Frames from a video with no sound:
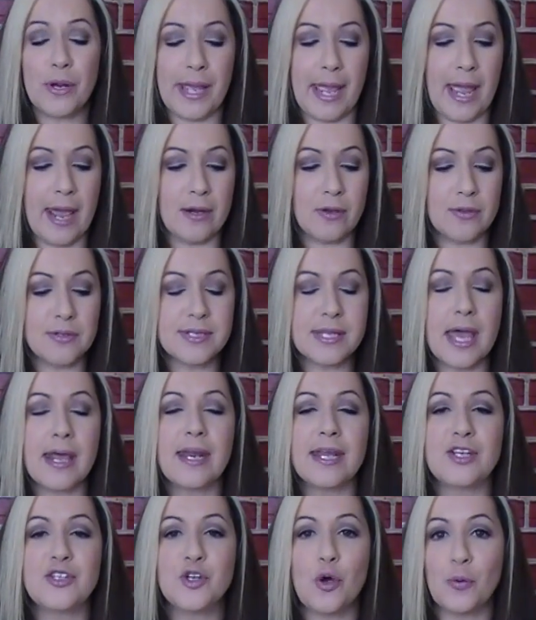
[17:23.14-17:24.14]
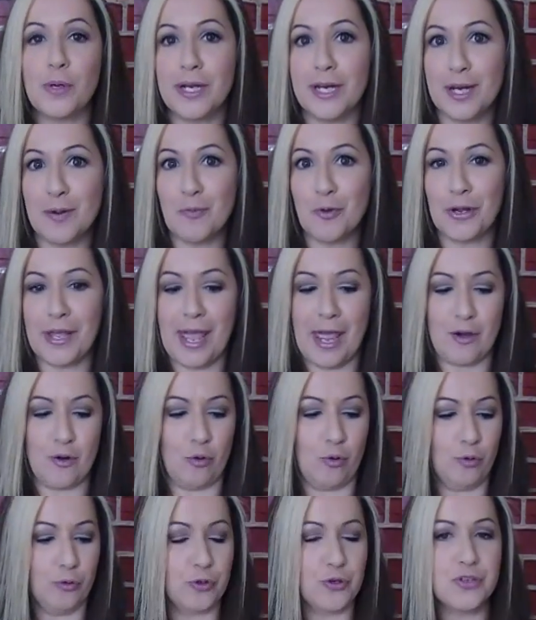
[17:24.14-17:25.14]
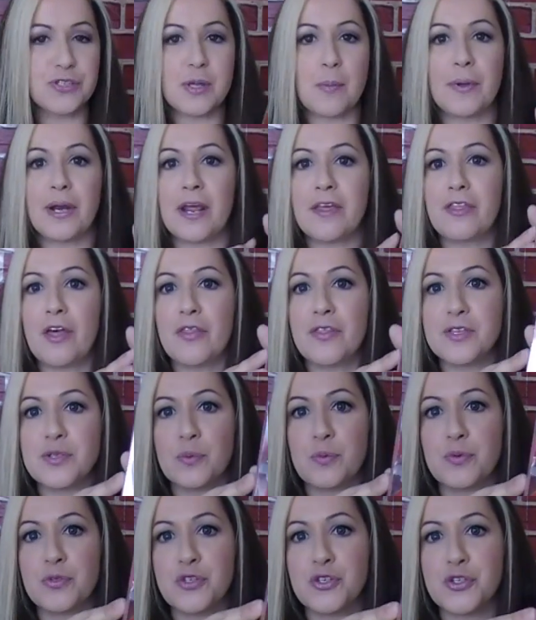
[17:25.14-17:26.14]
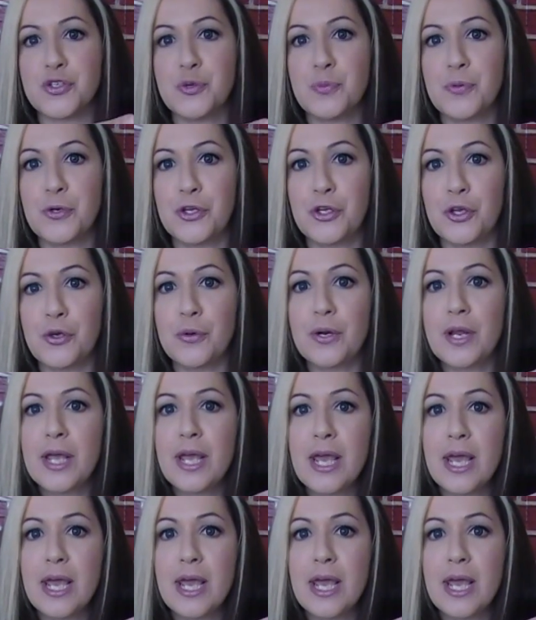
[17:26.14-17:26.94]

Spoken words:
candles, and I don't need any more candle holders, but I thought this one was just super cute.